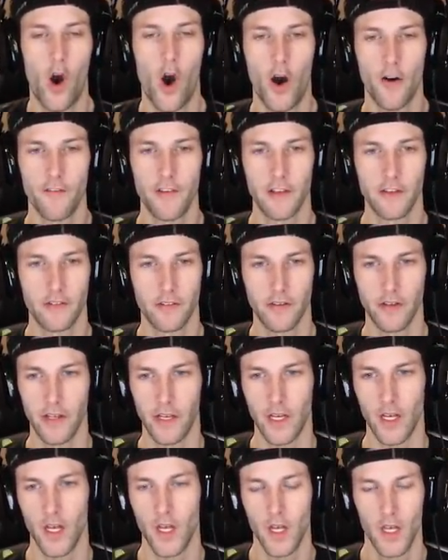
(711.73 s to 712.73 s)

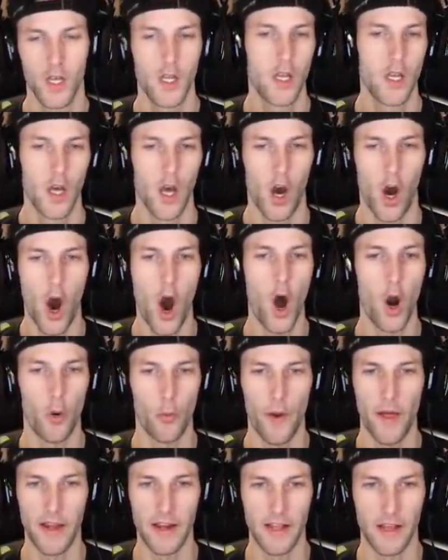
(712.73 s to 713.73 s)
obviously
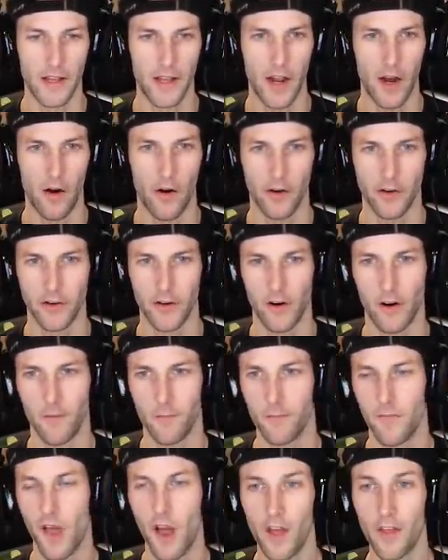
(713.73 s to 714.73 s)
already a character.
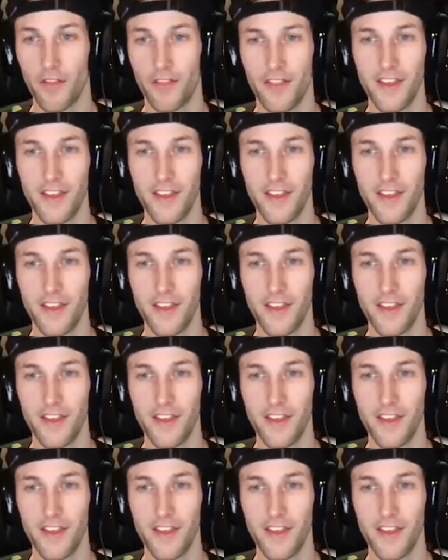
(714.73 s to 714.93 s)
Uh,